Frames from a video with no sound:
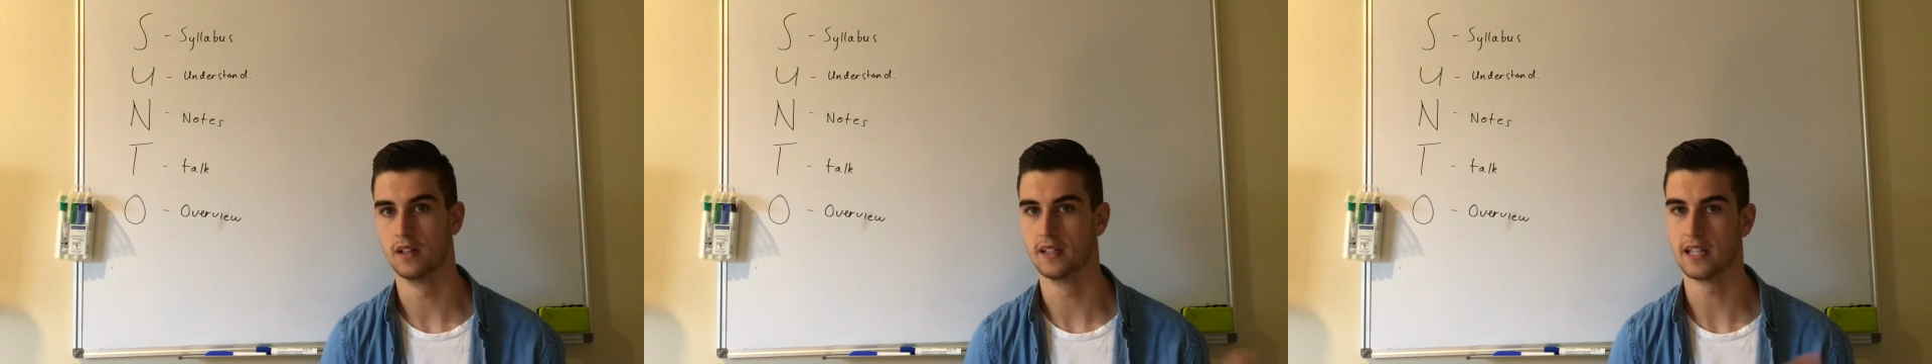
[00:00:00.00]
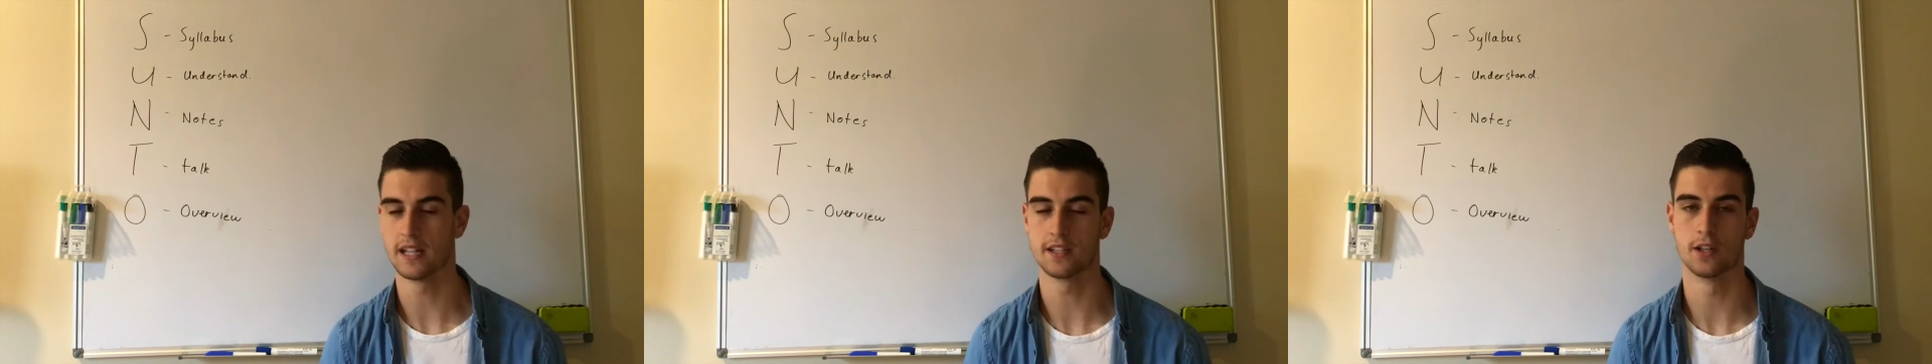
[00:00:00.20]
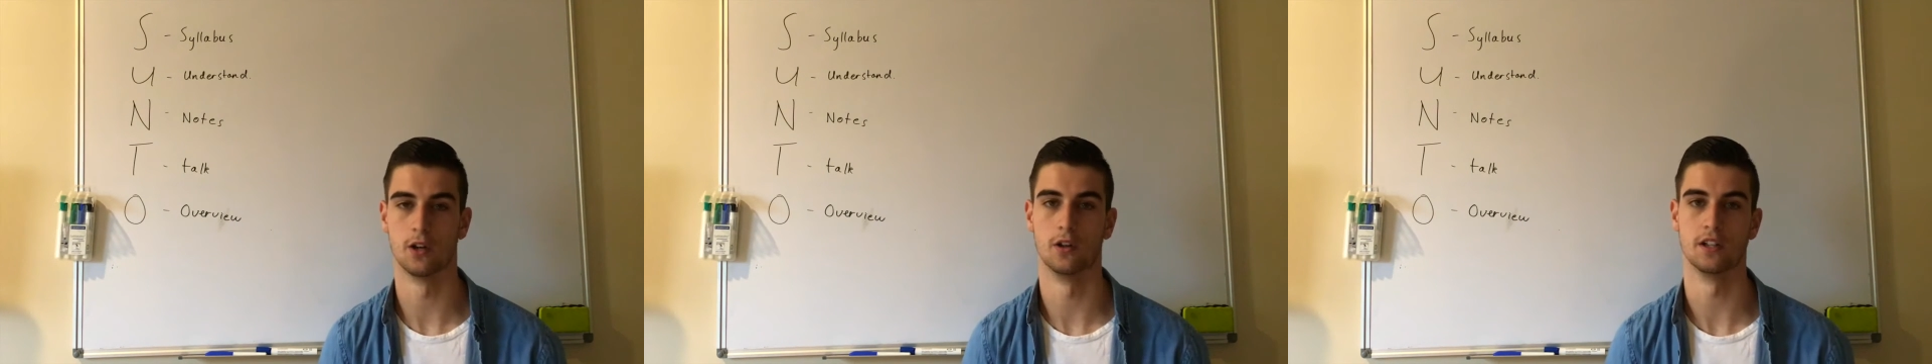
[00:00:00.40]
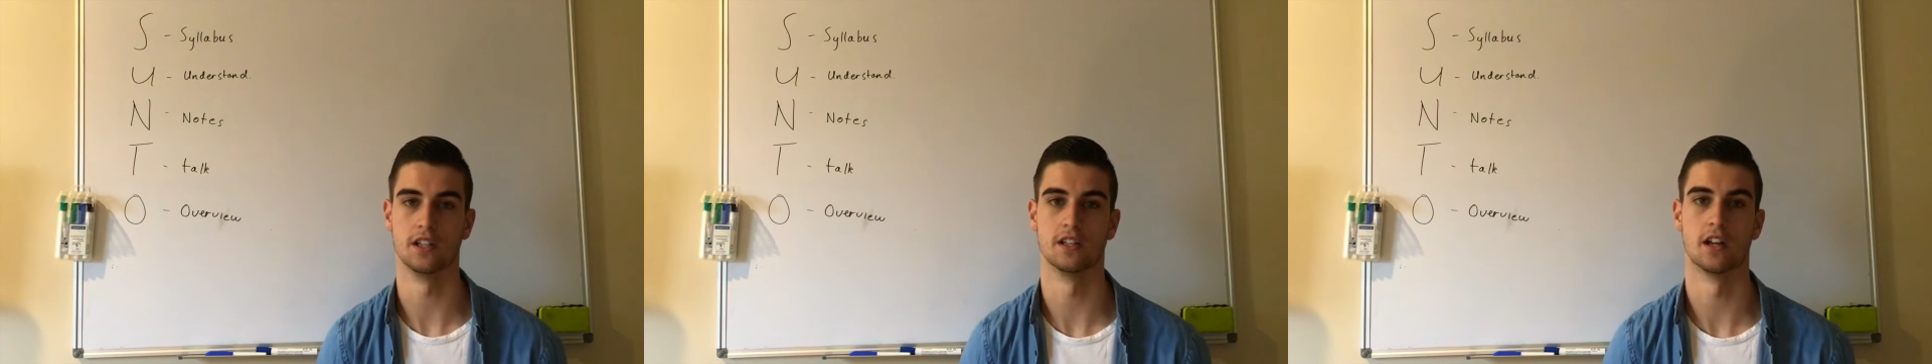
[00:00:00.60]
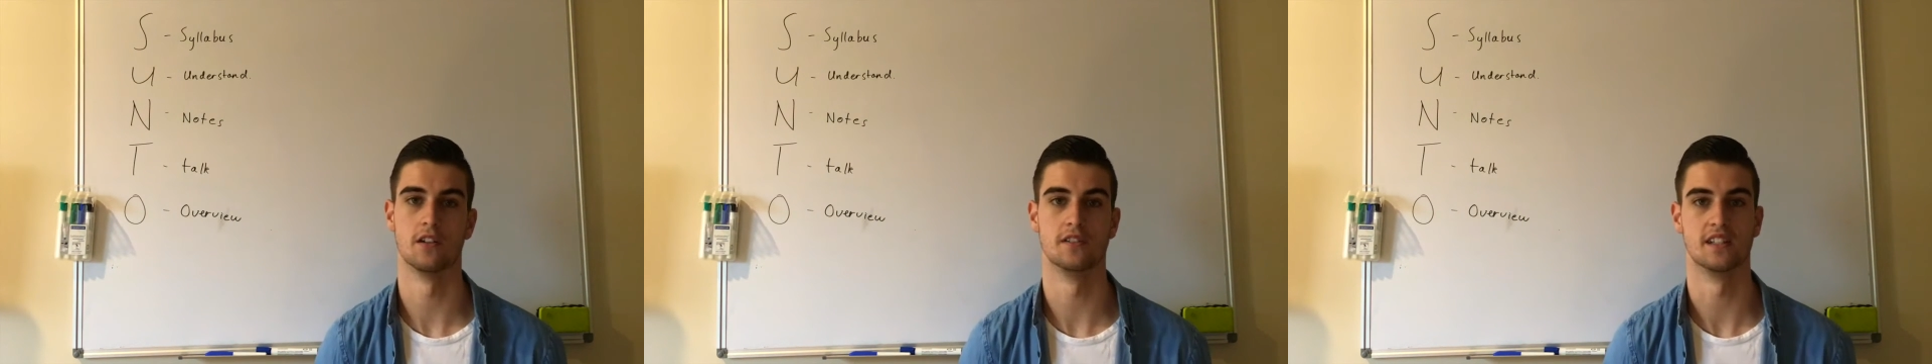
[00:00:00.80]
get taught
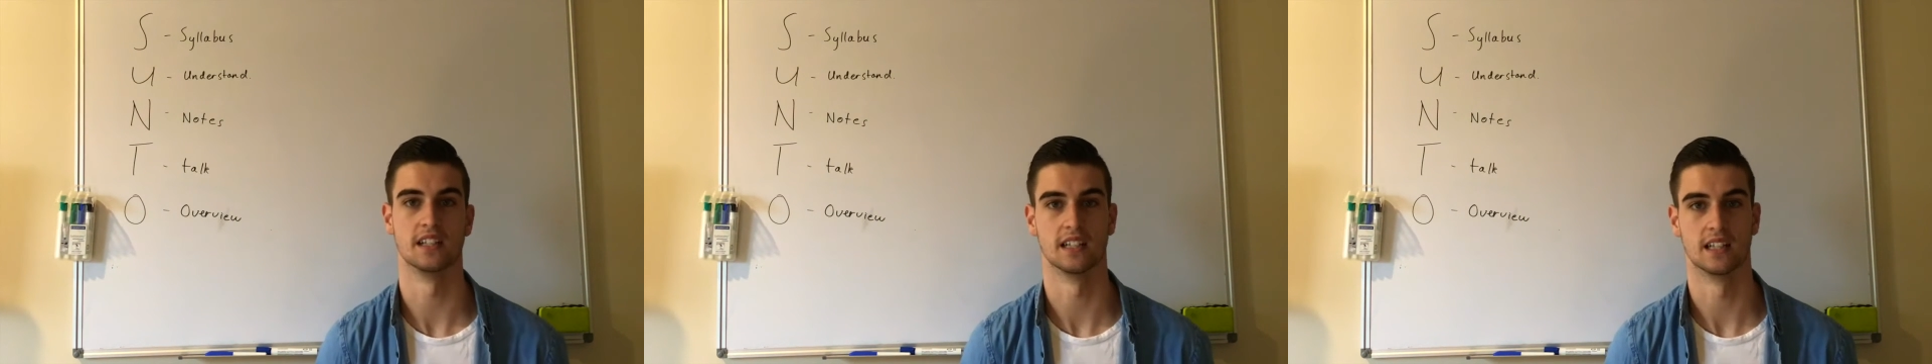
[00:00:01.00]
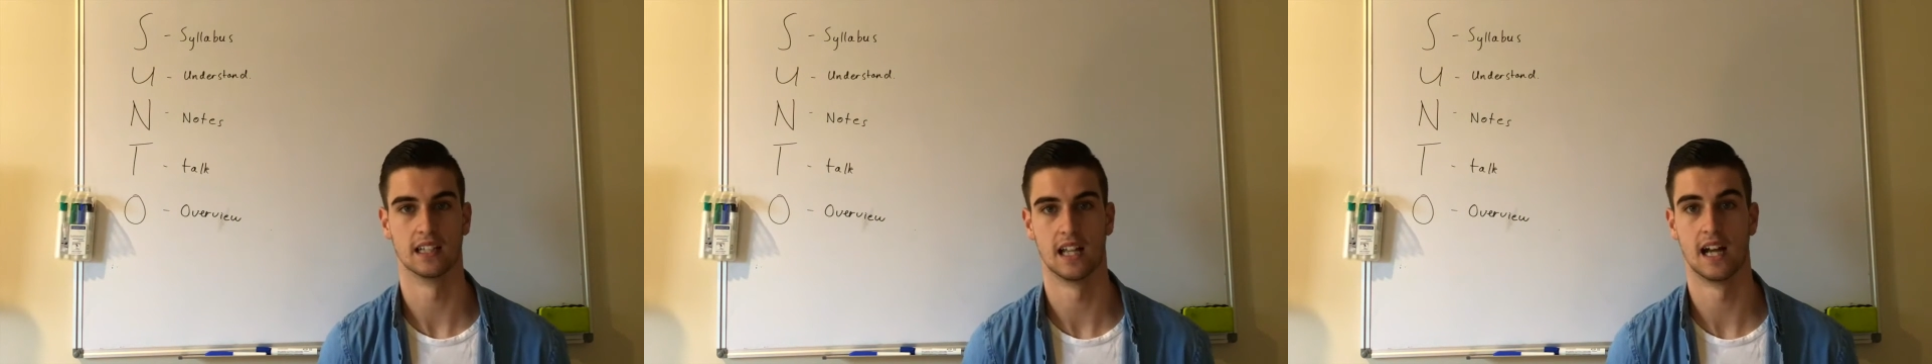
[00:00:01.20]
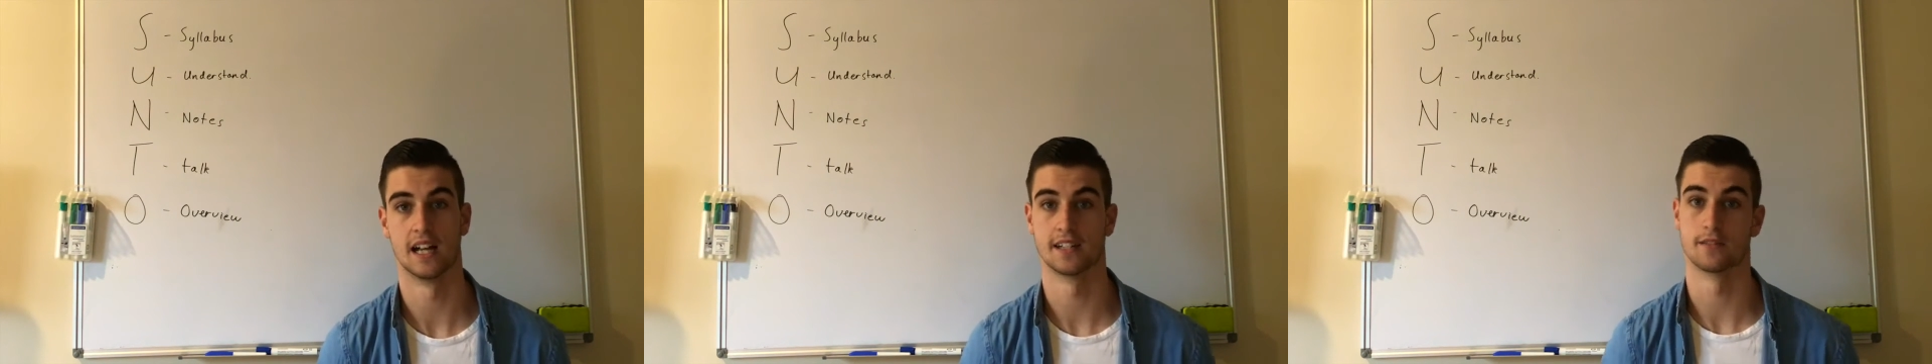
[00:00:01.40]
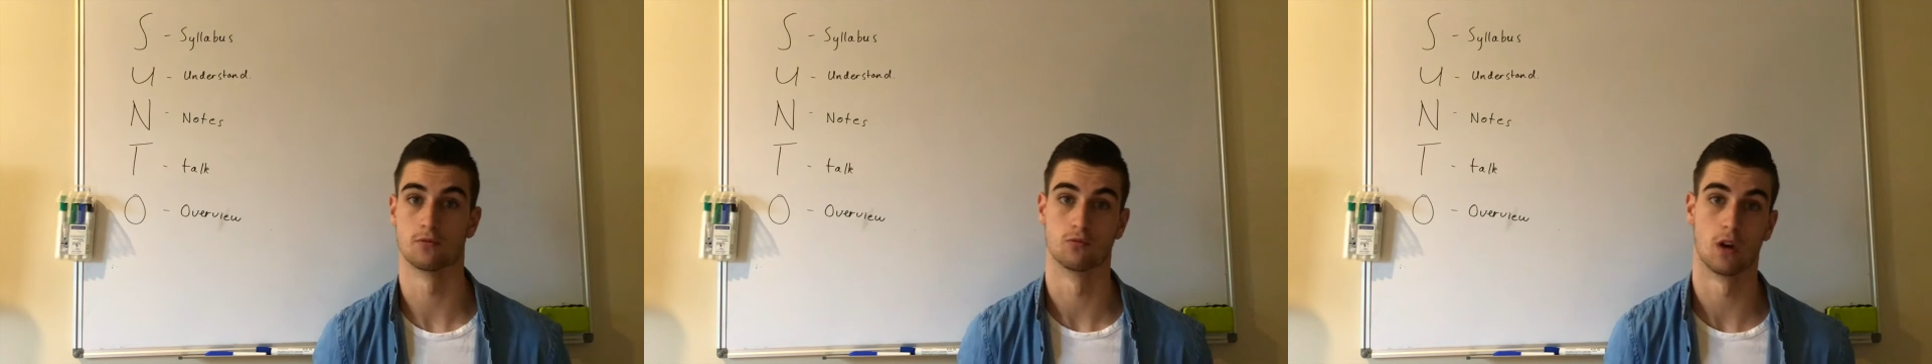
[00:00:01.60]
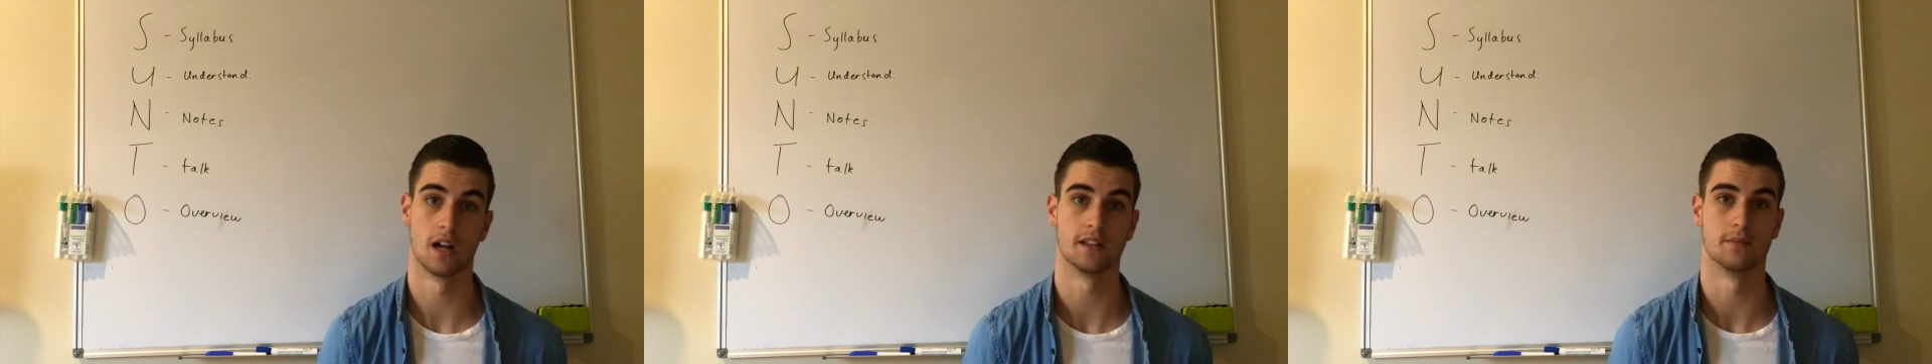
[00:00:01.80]
your notes in class,
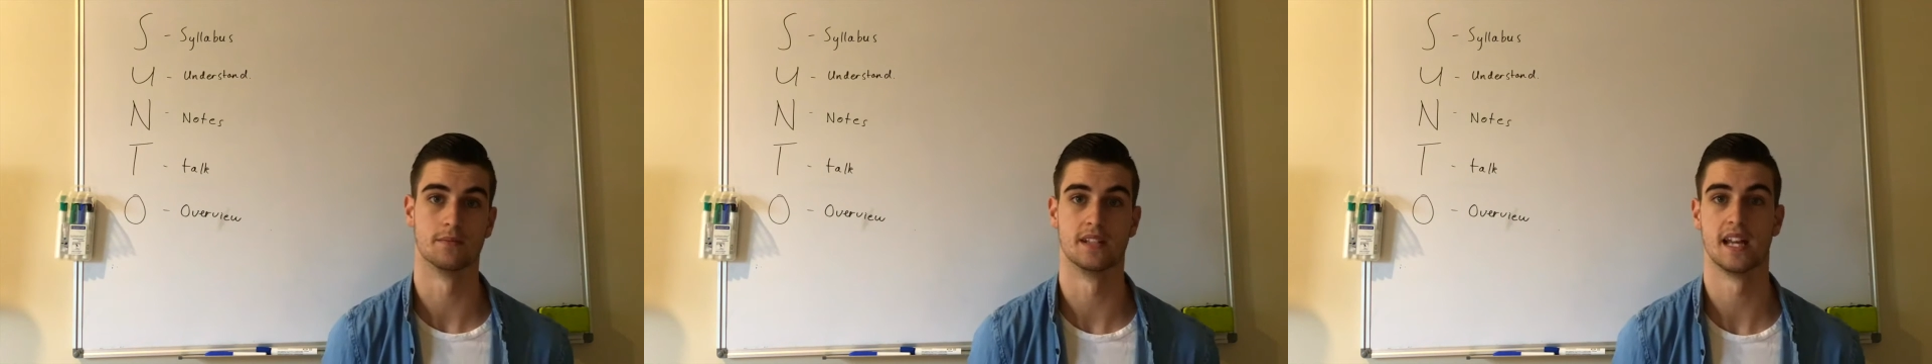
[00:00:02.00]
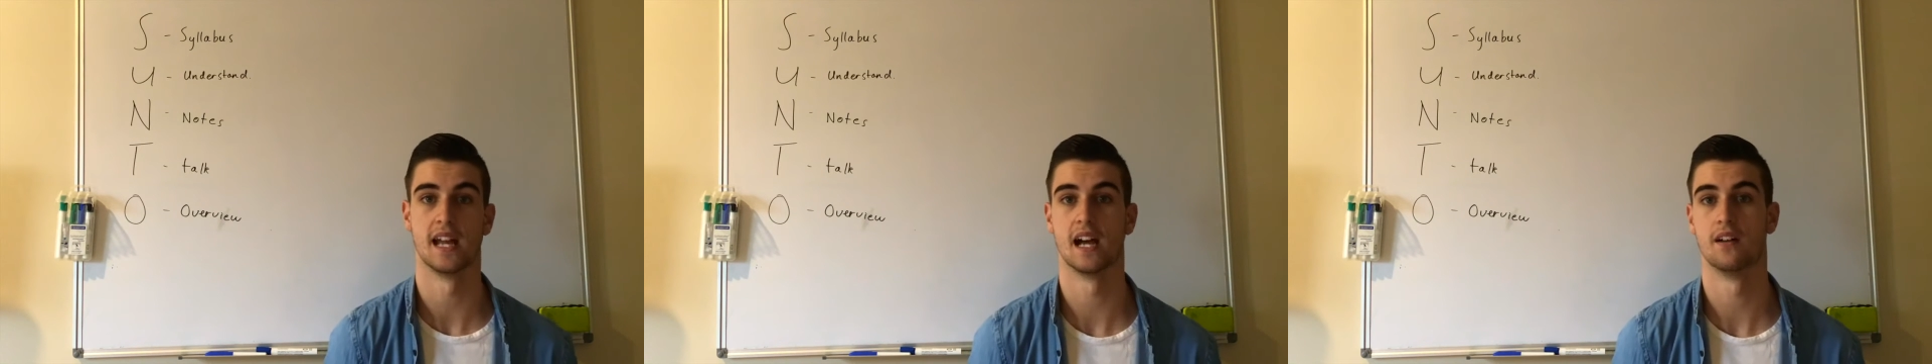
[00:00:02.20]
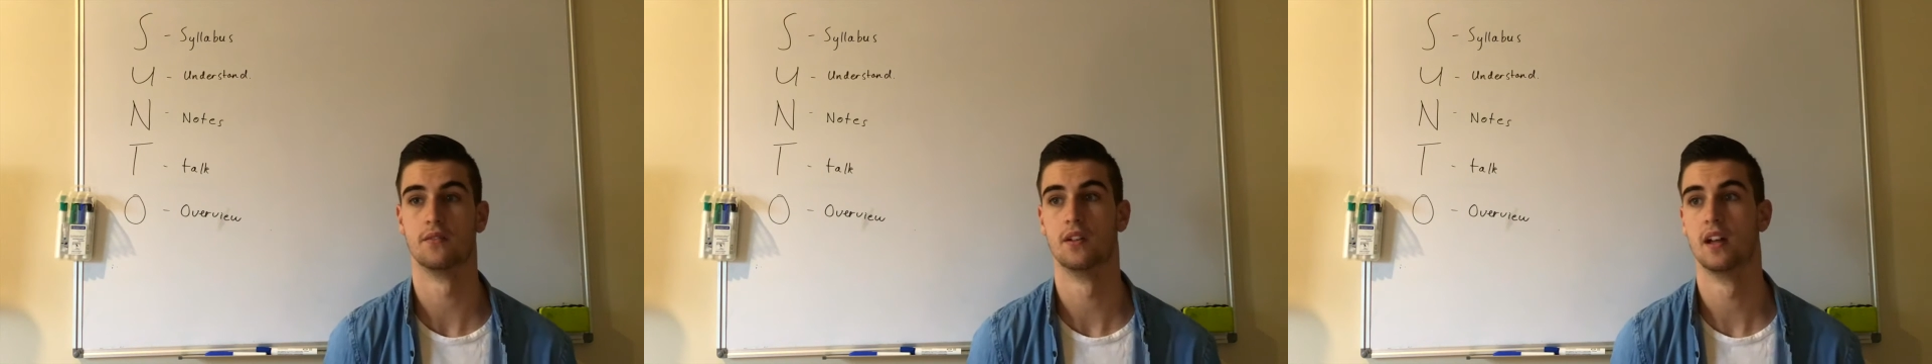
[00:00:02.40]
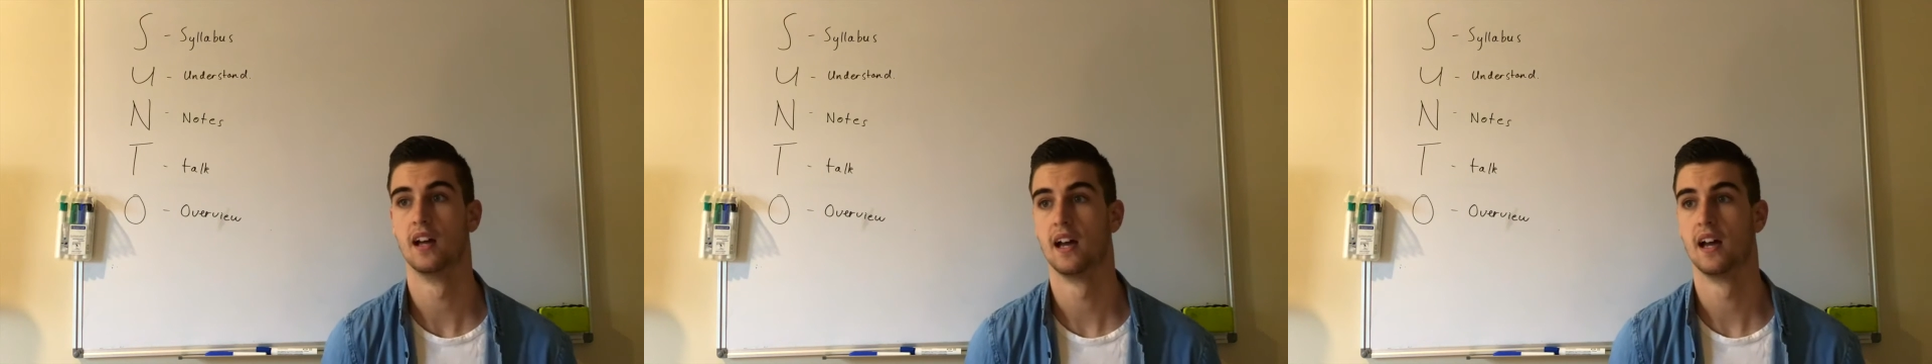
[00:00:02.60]
write them down,